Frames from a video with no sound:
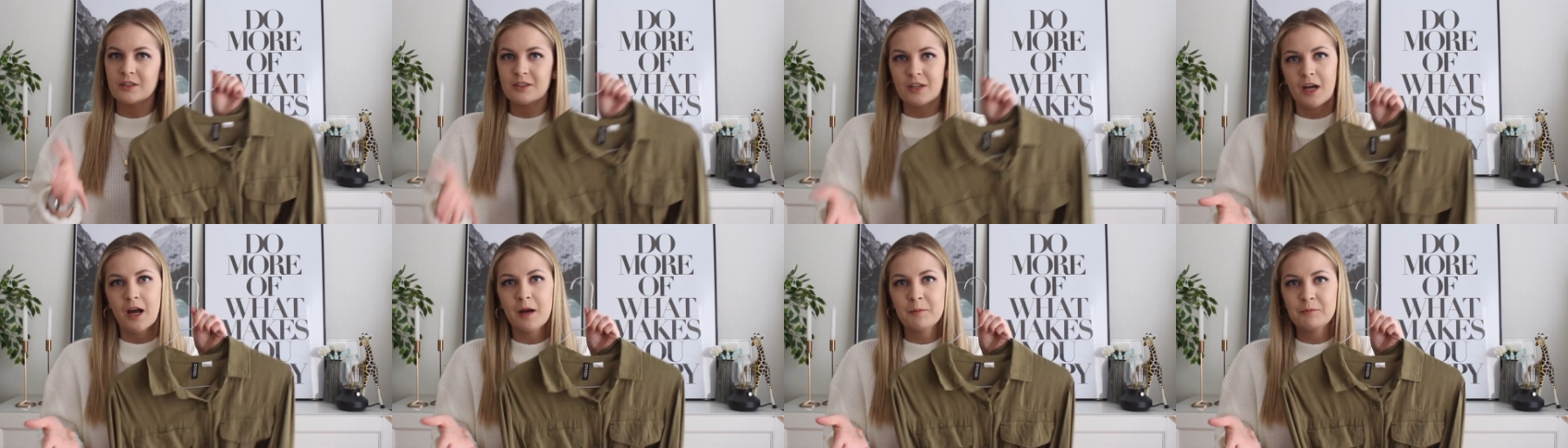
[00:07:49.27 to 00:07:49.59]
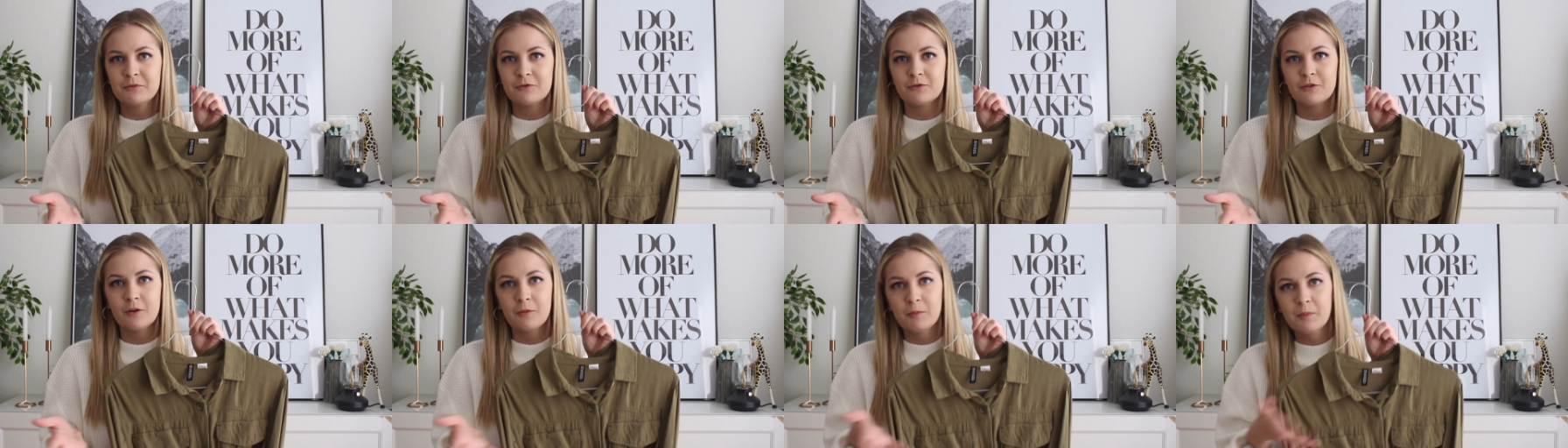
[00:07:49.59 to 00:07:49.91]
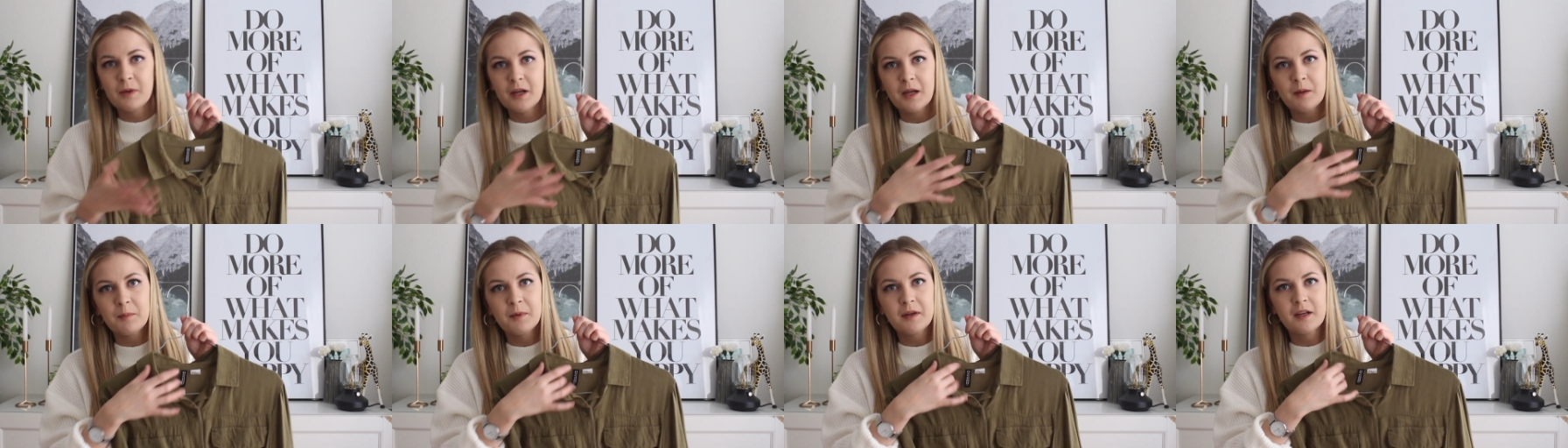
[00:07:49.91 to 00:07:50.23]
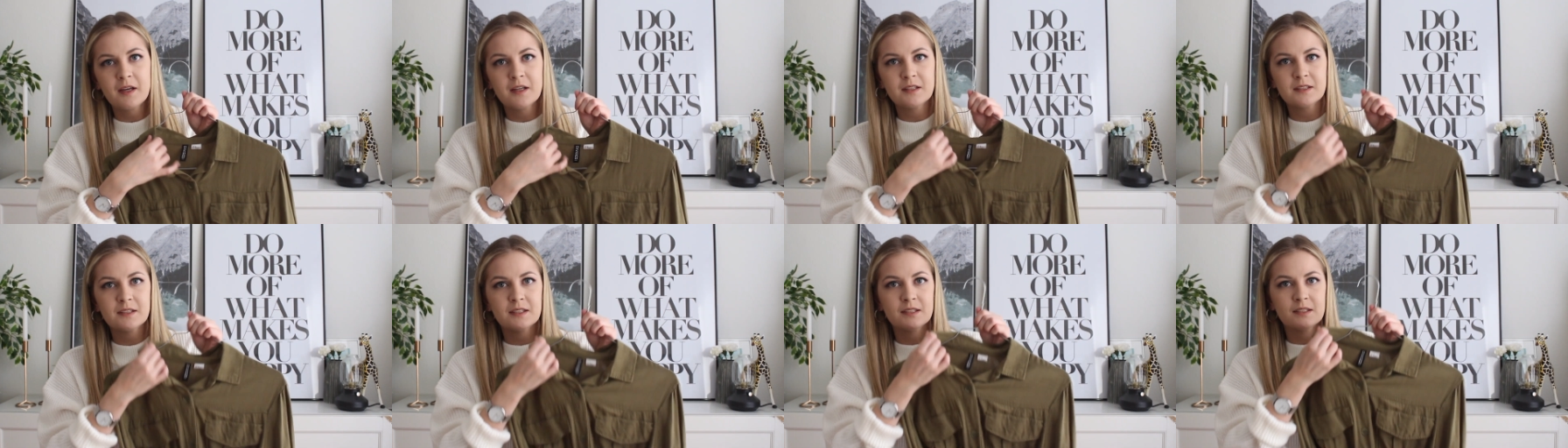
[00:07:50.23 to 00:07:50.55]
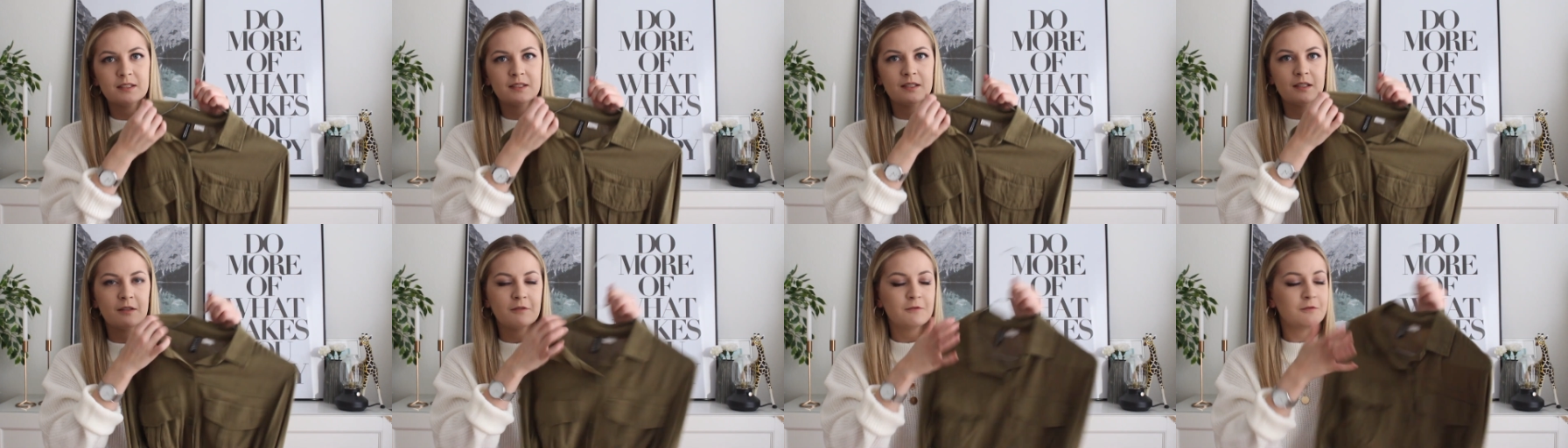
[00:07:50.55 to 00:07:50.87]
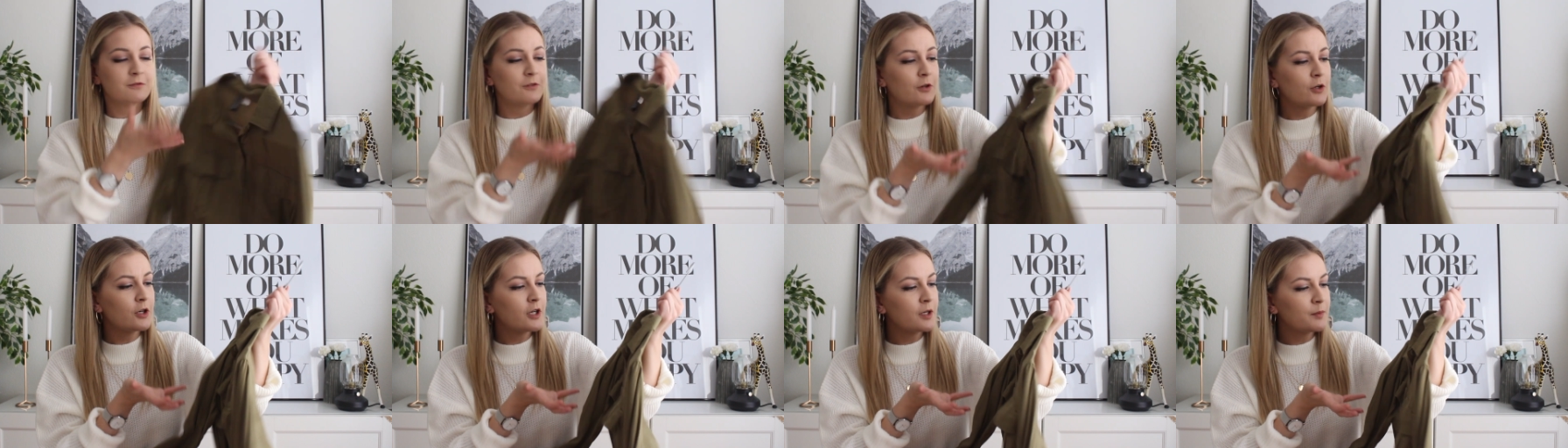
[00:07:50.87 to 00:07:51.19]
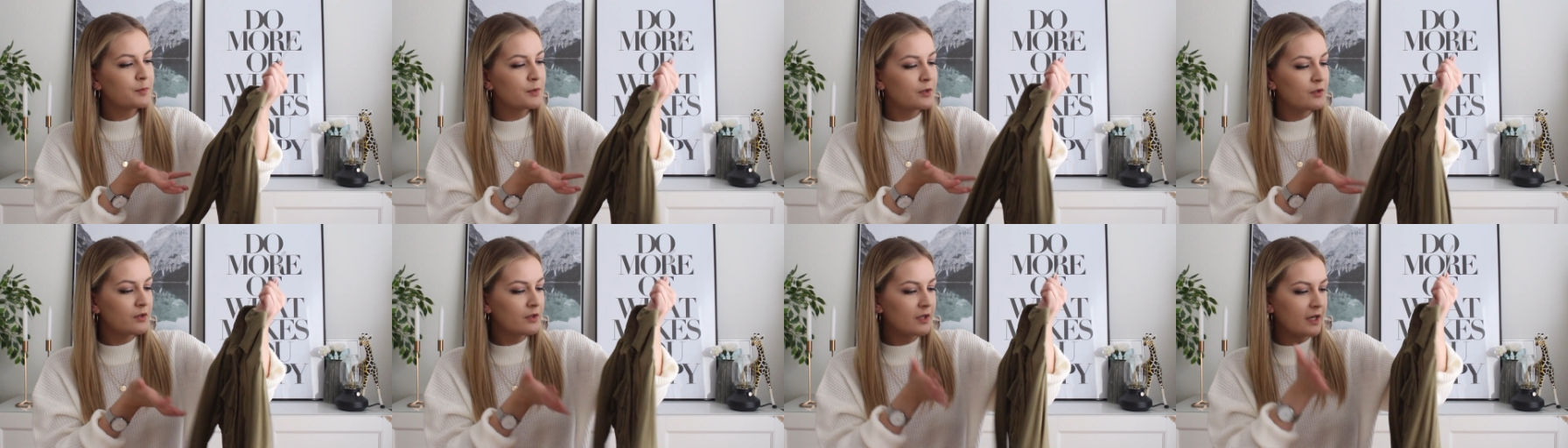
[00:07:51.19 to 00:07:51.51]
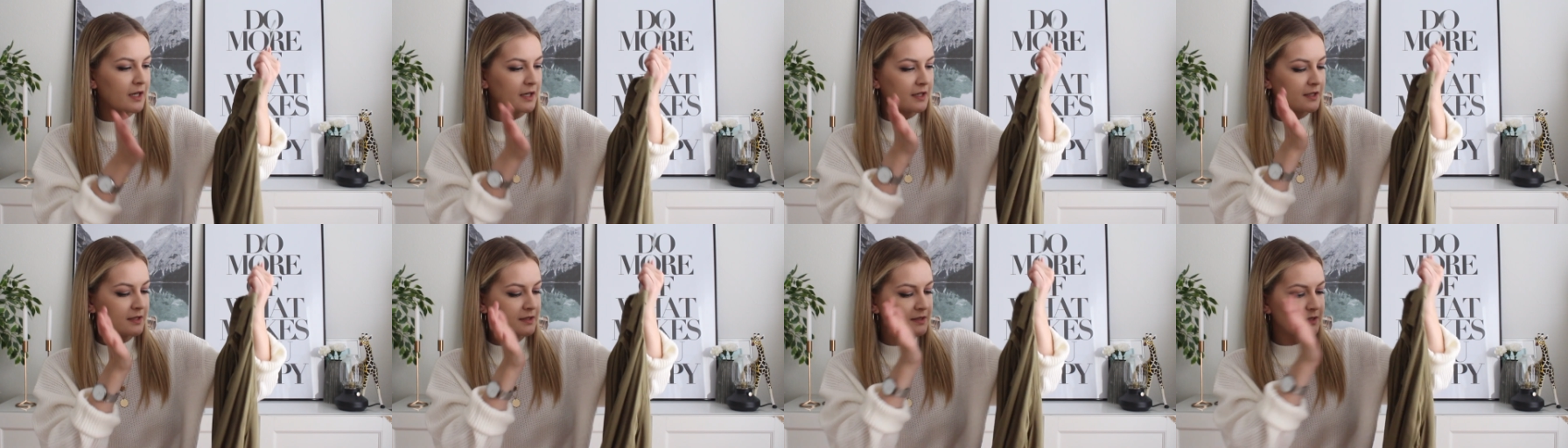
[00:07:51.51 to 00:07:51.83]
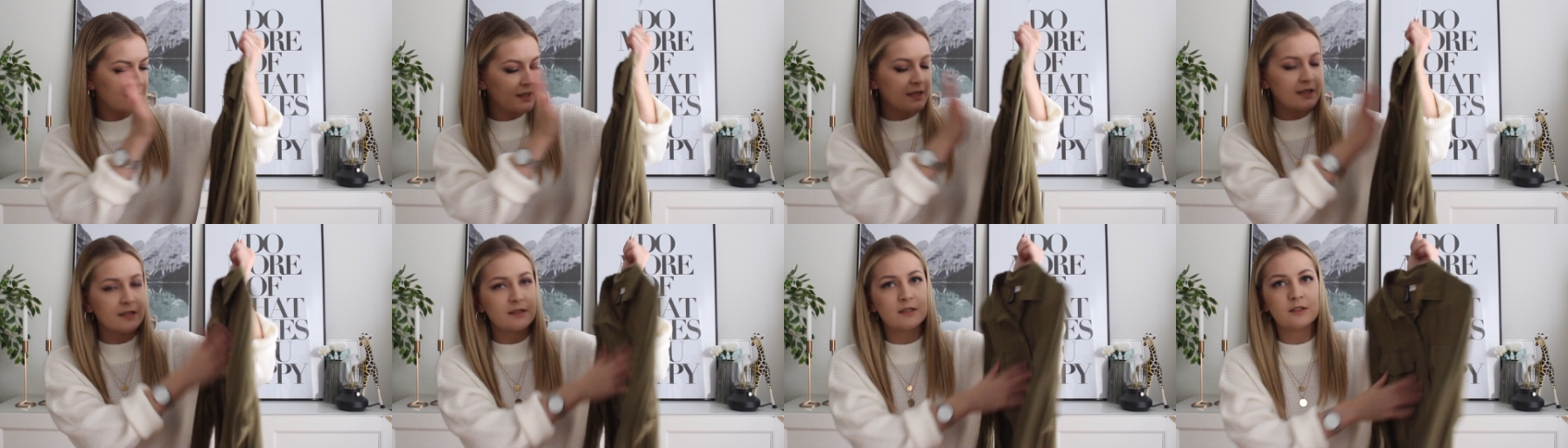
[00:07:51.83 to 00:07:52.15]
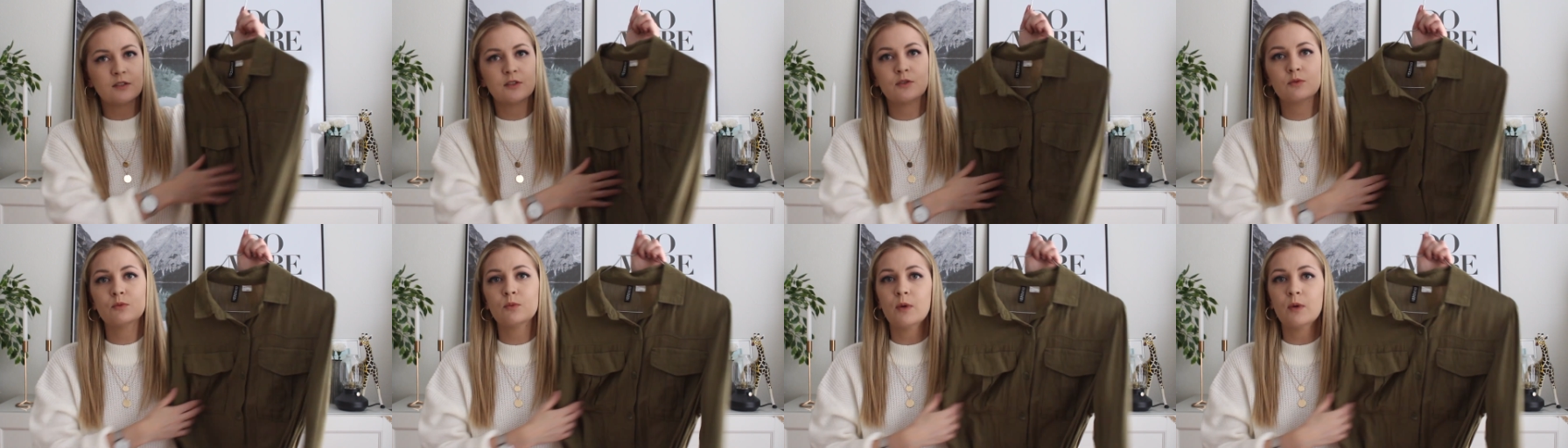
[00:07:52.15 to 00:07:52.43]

top for me because it's affordable and it's easy to